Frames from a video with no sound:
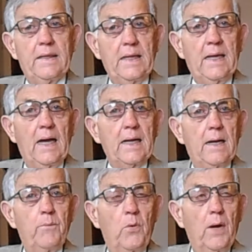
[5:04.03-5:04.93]
think I
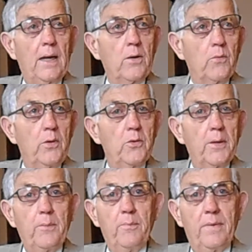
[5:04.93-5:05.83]
got more out of
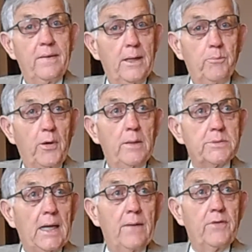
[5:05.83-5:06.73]
Rotary than
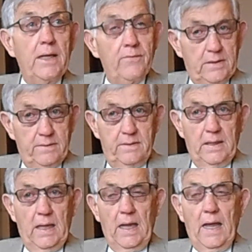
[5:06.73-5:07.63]
perhaps I have given.
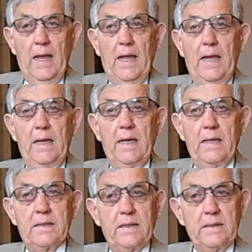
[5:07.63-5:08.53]
And
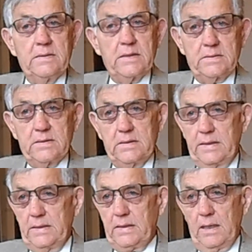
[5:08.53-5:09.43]
I think just
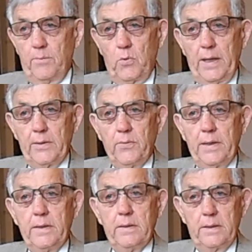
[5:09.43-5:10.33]
the
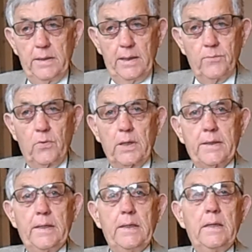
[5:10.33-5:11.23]
camaraderie and the
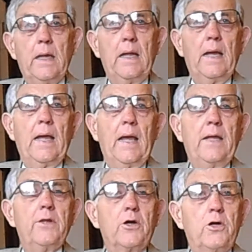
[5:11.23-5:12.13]
networking
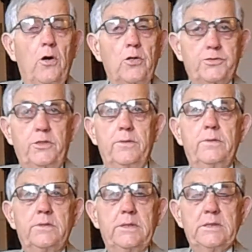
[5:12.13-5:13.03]
and the culture
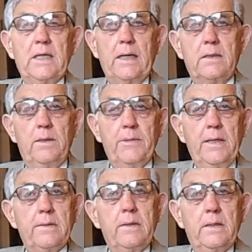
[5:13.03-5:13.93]
since I come
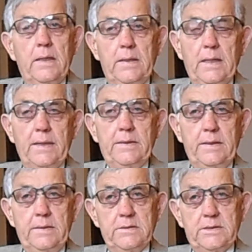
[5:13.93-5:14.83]
in in
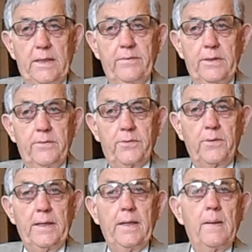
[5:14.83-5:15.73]

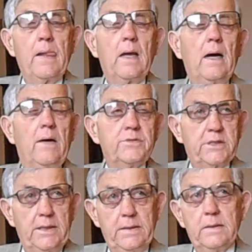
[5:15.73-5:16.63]
1973, I've
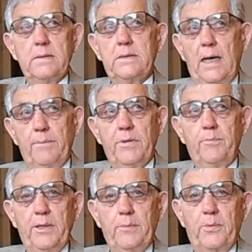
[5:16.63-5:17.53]
seen the type of
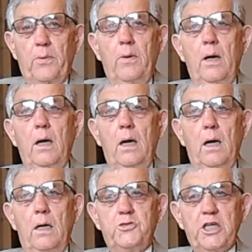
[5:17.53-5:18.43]
people
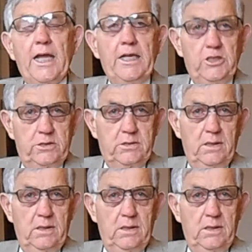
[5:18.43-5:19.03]
change,